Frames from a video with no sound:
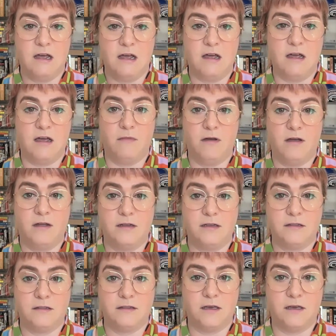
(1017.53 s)

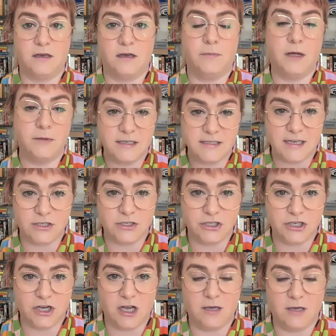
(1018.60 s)
the public sector
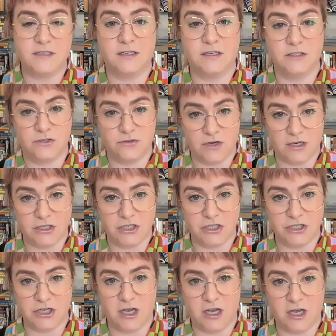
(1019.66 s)
jobs, and construction
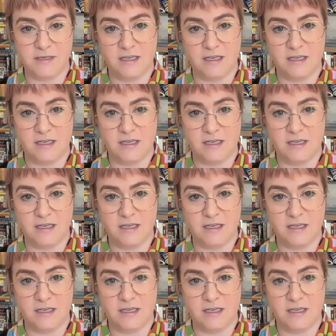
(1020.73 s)
jobs.